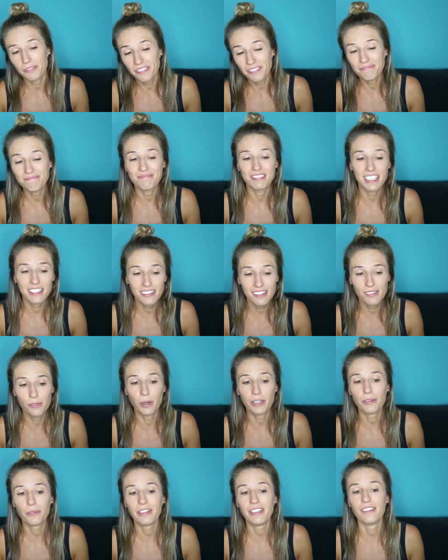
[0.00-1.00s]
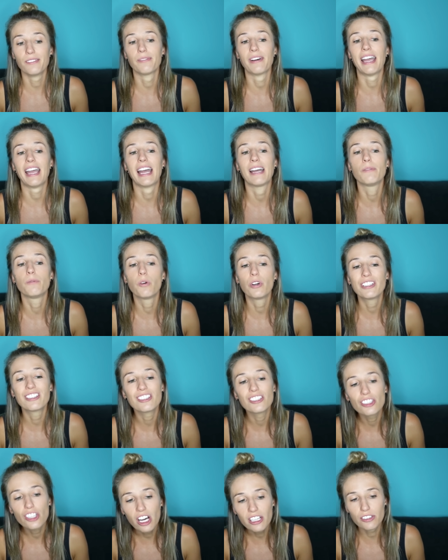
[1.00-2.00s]
this is one reason why I would
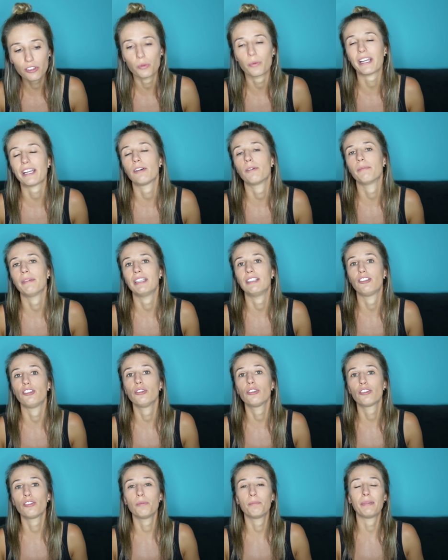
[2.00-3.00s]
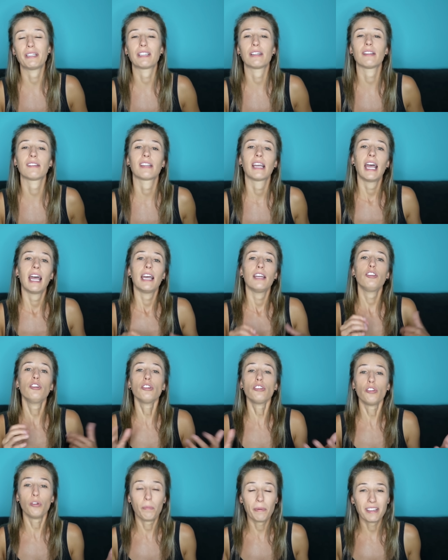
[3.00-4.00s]
not recommend YouTube because
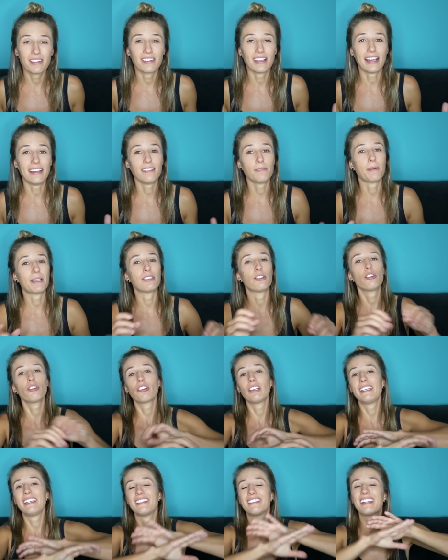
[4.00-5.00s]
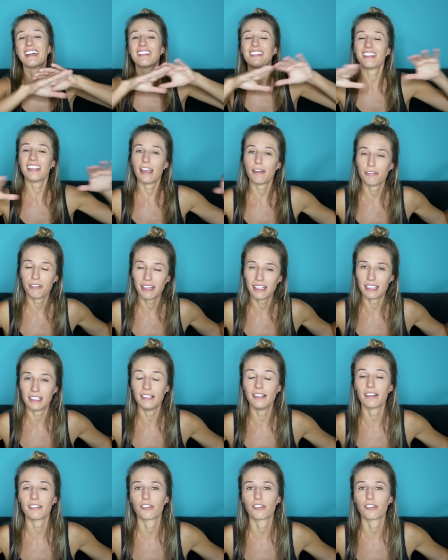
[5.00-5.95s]
YouTube is nice, but usually it doesn't have a clear